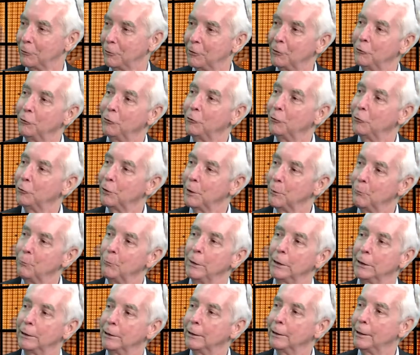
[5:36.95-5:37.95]
This is a
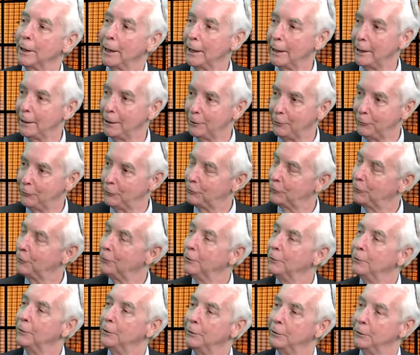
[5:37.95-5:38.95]
middle aged,
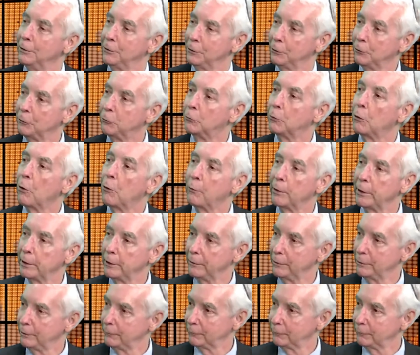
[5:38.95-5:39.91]
growing